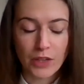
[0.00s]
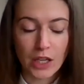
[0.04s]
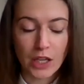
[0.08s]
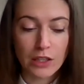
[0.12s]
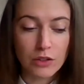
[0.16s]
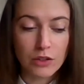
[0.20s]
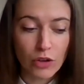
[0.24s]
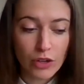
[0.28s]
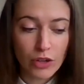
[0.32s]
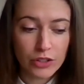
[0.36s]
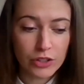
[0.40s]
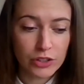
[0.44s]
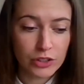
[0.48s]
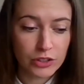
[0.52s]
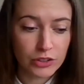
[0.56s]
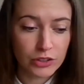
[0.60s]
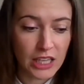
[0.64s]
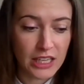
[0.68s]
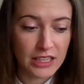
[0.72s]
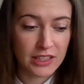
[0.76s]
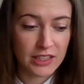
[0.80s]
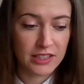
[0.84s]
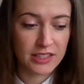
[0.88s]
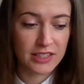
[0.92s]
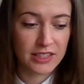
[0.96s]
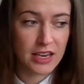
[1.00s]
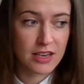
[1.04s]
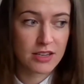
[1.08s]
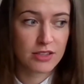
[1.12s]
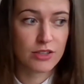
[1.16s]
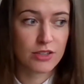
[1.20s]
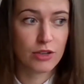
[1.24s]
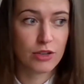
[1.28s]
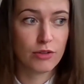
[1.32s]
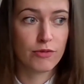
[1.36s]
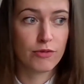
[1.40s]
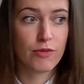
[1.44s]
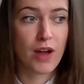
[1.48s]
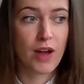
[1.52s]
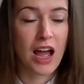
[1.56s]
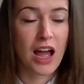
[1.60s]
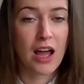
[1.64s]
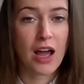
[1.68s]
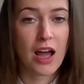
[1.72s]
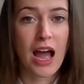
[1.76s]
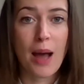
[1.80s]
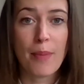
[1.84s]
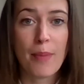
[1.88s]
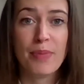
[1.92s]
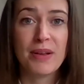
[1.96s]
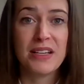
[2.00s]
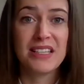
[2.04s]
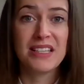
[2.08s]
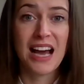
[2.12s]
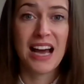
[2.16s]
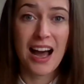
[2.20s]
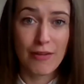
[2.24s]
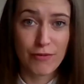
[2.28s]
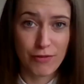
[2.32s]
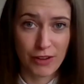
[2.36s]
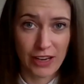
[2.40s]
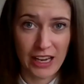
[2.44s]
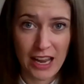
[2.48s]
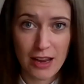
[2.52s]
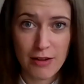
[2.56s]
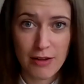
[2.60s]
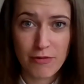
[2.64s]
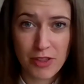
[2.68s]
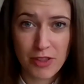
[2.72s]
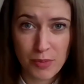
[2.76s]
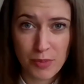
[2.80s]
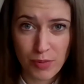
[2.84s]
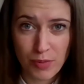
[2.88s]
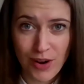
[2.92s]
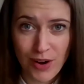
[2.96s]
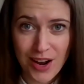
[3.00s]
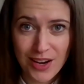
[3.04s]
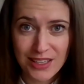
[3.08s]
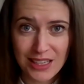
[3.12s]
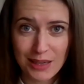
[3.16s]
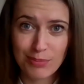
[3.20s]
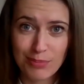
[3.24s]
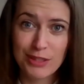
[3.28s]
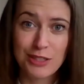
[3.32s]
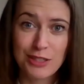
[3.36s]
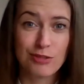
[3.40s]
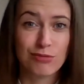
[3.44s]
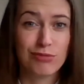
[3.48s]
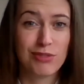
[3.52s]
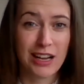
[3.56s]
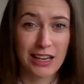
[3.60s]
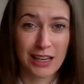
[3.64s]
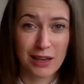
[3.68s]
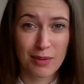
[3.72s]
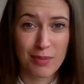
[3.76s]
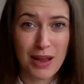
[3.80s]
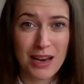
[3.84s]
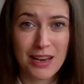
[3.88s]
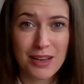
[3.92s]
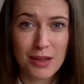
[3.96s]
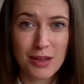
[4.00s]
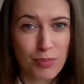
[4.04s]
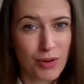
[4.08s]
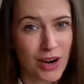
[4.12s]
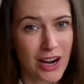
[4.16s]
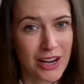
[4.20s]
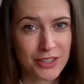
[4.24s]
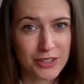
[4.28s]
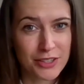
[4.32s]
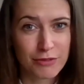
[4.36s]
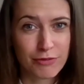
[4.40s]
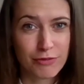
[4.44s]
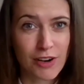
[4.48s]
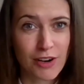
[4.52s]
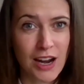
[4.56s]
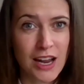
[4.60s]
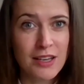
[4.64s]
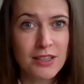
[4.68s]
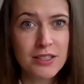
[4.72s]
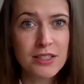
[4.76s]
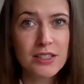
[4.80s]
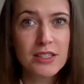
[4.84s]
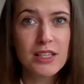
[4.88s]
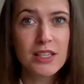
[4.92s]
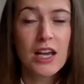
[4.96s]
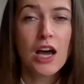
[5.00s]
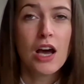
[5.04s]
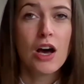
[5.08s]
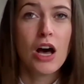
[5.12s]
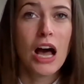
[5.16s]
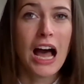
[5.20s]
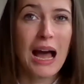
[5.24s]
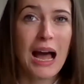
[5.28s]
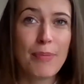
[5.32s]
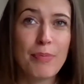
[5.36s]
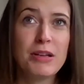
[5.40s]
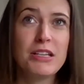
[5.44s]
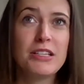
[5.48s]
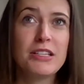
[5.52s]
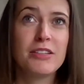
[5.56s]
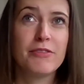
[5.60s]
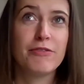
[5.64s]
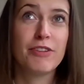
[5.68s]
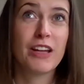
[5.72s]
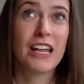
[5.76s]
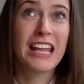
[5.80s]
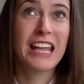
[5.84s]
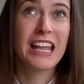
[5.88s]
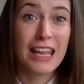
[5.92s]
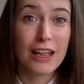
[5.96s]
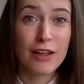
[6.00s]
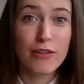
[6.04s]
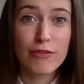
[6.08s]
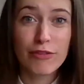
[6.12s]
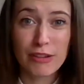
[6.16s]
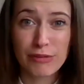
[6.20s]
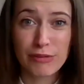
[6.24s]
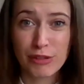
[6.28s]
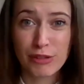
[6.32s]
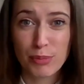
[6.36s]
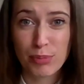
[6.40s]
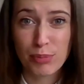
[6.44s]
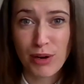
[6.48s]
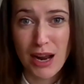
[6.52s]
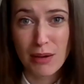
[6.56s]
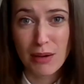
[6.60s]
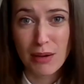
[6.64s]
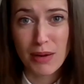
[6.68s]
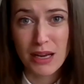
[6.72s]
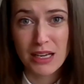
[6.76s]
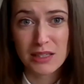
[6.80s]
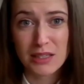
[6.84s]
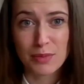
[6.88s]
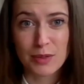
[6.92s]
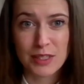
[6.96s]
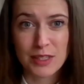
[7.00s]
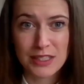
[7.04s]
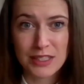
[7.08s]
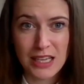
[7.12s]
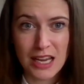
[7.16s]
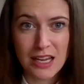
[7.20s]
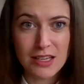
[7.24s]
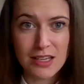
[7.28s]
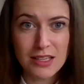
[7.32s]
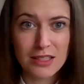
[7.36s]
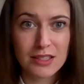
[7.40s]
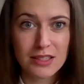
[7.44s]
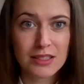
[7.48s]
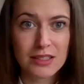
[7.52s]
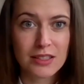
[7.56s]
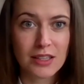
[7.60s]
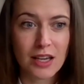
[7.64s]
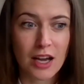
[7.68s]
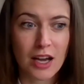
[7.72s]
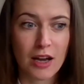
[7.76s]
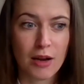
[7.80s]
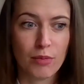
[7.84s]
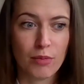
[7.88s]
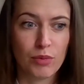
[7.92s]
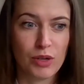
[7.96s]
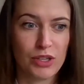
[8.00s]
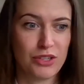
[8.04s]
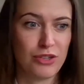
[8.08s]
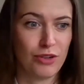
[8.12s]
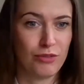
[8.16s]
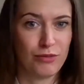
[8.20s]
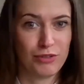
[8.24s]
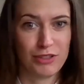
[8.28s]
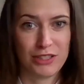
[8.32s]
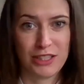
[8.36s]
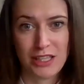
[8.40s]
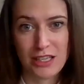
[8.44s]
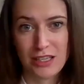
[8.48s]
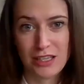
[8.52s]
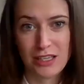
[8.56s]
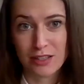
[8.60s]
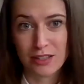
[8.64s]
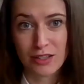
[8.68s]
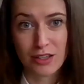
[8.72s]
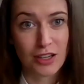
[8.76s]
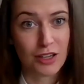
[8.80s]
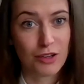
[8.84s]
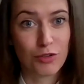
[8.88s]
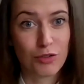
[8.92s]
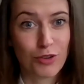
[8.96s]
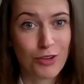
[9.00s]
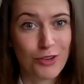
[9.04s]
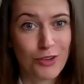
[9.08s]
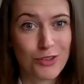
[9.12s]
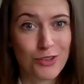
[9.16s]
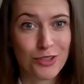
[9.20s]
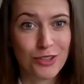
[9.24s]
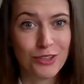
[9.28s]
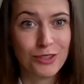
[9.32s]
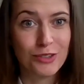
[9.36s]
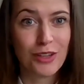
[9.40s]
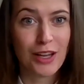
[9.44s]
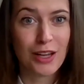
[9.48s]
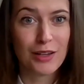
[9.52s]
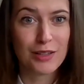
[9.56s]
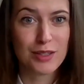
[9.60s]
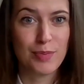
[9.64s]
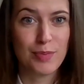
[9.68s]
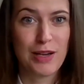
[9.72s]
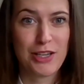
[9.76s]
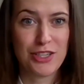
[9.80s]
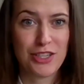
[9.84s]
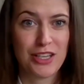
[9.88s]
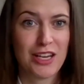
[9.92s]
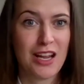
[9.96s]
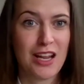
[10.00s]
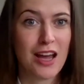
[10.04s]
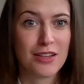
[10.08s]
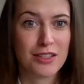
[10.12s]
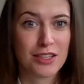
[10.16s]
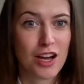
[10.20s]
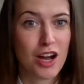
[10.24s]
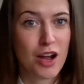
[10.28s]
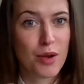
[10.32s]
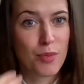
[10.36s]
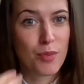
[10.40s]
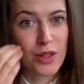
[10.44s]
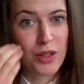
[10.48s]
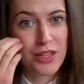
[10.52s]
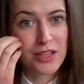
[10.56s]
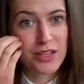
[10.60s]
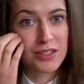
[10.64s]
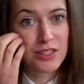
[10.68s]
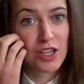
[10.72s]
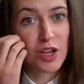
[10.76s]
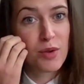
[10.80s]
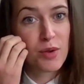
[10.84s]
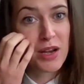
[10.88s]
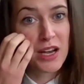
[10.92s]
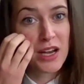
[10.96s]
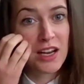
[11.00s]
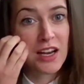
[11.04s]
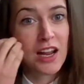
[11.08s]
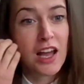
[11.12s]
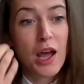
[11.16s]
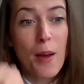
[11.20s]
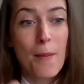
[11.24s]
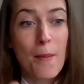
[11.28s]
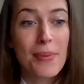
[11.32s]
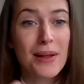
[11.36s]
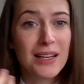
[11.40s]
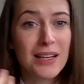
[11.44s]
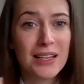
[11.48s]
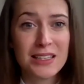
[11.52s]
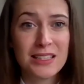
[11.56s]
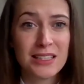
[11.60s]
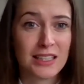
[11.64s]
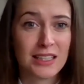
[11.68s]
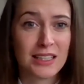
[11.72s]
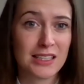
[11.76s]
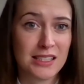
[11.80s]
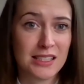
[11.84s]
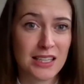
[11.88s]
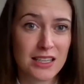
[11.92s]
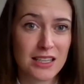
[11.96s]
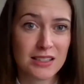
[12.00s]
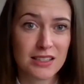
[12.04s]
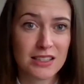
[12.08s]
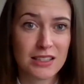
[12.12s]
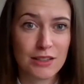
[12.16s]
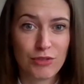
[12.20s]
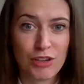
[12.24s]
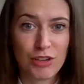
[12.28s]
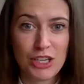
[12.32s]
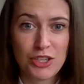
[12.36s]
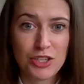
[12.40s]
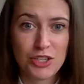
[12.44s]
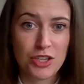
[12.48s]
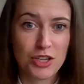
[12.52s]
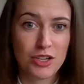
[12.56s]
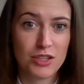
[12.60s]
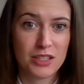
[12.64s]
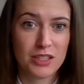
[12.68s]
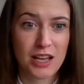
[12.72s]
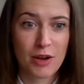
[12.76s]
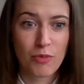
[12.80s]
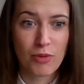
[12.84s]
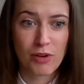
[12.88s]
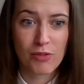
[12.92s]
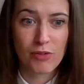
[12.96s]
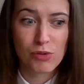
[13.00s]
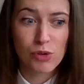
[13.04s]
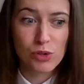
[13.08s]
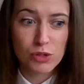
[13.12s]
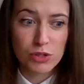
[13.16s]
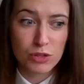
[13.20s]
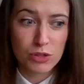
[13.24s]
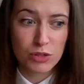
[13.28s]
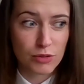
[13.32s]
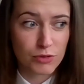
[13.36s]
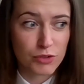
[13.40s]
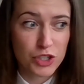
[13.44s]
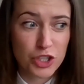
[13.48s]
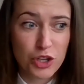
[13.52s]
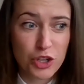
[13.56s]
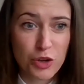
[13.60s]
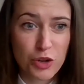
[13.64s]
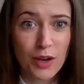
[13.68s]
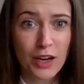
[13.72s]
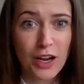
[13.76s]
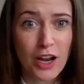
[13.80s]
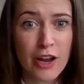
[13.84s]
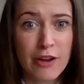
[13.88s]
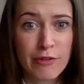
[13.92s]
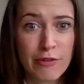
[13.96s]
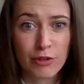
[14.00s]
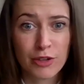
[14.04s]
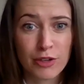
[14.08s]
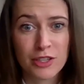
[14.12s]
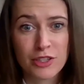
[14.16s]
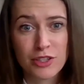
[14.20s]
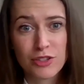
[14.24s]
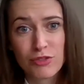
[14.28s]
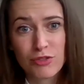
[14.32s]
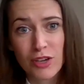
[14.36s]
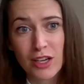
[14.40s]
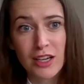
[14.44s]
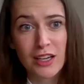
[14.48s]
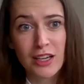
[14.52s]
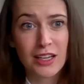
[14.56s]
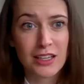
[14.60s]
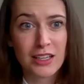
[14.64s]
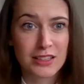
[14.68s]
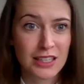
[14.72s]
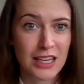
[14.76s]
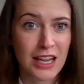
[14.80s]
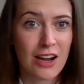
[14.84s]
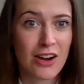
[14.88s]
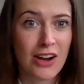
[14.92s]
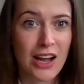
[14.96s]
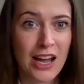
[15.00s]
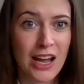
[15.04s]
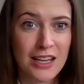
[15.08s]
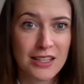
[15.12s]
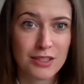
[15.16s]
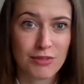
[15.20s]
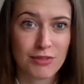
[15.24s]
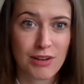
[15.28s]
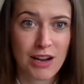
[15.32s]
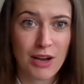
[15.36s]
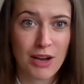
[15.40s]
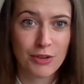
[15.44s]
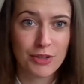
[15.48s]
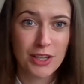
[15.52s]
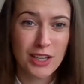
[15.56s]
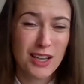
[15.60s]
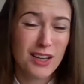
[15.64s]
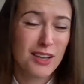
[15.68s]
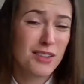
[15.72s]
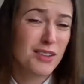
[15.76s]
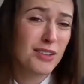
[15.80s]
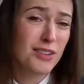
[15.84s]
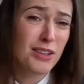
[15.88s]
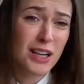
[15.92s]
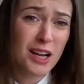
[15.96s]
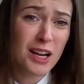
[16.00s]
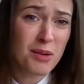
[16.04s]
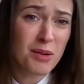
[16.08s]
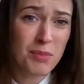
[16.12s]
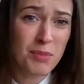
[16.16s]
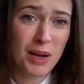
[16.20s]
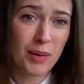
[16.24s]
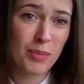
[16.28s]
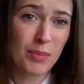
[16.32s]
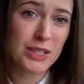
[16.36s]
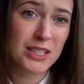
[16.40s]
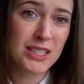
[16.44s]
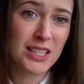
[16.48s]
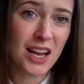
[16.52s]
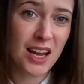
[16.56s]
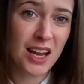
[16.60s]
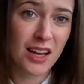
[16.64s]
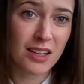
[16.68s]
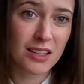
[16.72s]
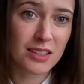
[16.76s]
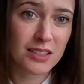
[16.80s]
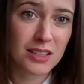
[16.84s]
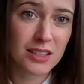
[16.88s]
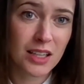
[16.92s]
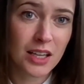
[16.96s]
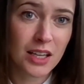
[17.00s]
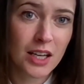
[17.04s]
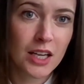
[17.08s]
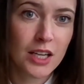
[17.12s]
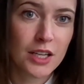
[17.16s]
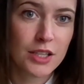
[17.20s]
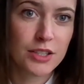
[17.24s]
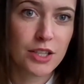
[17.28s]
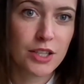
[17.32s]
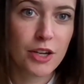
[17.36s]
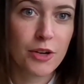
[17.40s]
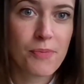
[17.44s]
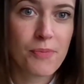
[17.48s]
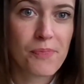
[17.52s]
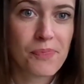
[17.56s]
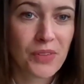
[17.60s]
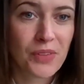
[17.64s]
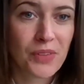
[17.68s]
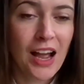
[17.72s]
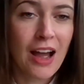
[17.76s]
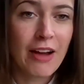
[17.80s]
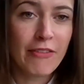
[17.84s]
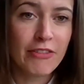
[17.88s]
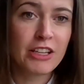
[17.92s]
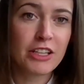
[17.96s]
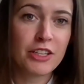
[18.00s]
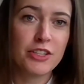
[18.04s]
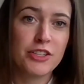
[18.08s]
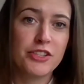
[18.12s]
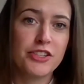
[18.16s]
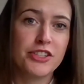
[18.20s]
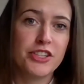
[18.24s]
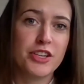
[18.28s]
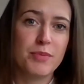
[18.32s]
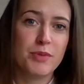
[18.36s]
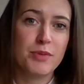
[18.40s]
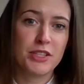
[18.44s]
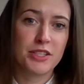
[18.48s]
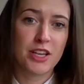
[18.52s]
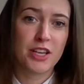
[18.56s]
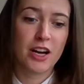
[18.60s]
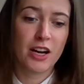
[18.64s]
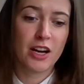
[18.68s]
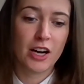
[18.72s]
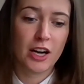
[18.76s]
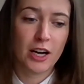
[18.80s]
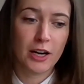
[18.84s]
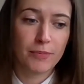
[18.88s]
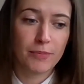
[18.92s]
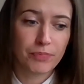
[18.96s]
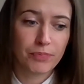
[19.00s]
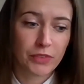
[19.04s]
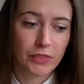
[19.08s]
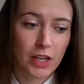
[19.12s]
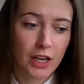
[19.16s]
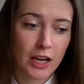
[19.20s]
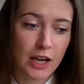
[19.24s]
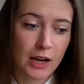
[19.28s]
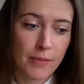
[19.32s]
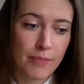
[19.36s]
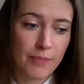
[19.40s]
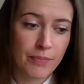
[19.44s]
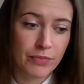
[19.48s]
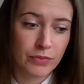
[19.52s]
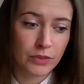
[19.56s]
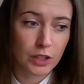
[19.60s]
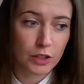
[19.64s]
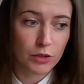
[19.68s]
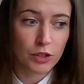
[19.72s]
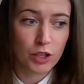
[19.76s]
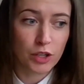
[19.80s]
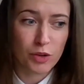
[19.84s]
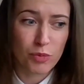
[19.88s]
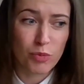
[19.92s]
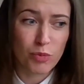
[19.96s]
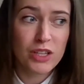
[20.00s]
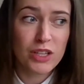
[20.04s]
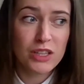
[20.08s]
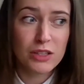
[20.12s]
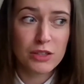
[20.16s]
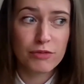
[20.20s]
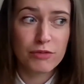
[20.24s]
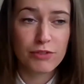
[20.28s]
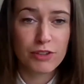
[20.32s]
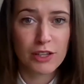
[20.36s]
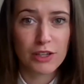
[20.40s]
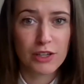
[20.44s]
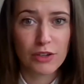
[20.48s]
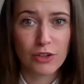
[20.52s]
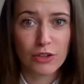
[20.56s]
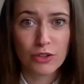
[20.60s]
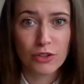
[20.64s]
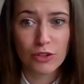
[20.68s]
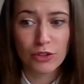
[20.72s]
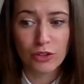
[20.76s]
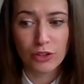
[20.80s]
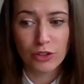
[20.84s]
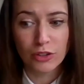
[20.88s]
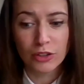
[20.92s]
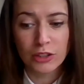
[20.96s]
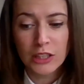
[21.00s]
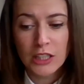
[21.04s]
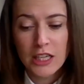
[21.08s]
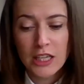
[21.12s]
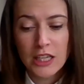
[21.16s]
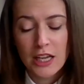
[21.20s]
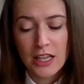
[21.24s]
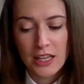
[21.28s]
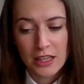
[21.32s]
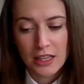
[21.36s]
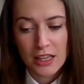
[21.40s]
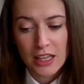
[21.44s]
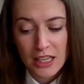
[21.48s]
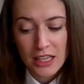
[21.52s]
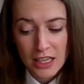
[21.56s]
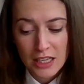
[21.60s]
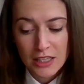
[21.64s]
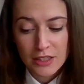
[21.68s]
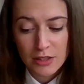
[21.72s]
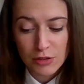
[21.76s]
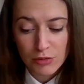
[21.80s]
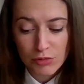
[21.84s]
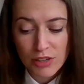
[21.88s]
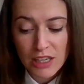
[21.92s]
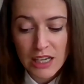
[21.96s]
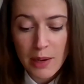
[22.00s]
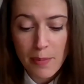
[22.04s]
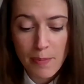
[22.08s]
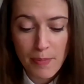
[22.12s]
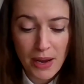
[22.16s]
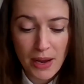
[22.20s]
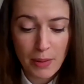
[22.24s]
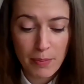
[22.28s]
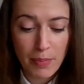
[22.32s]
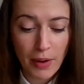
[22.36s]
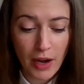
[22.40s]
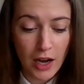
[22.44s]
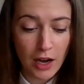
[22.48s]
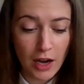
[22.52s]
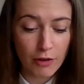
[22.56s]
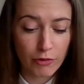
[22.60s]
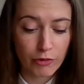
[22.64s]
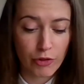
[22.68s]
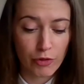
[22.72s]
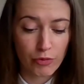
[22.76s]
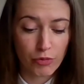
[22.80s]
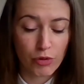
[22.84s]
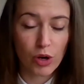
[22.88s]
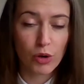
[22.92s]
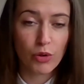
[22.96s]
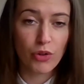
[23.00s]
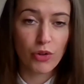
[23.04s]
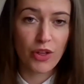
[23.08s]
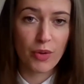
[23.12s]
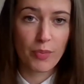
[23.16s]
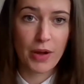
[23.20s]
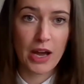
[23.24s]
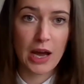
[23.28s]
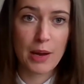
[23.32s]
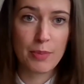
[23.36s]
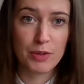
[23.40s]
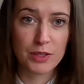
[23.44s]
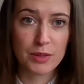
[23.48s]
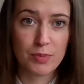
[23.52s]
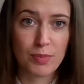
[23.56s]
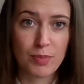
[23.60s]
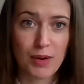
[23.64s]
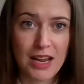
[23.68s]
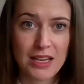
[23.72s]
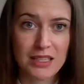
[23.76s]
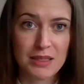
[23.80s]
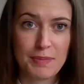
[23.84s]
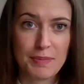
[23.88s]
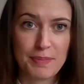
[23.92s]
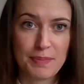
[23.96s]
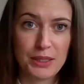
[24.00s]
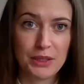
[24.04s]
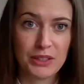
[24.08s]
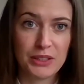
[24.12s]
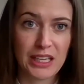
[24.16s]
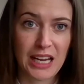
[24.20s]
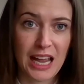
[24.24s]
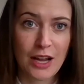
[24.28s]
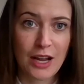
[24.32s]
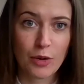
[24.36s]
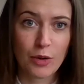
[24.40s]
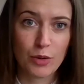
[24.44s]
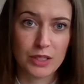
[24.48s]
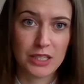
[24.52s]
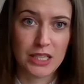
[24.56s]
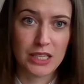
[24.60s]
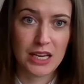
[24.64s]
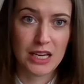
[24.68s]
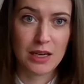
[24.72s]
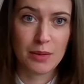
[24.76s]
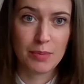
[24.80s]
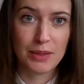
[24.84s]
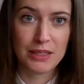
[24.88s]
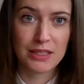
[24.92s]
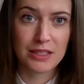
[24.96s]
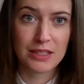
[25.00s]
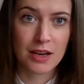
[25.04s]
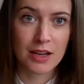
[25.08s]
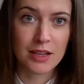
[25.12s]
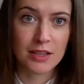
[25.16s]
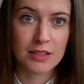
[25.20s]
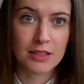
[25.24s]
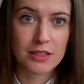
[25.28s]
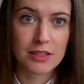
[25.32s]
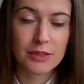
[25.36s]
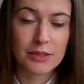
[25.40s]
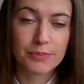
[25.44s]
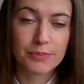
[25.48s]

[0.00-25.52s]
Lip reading: loyal in the sense of happy to advocate for the brand, happy to recommend the brand to friends, happy to forgive if the brand makes mistakes, which obviously is crucial, especially at a time when there's so many politically sensitive issues that we're all sort of chewing over and struggling to get our heads around. We're going to make mistakes. So having consumers that are with you for the long haul, it is a really big part of the role that purpose plays in building equity in a business.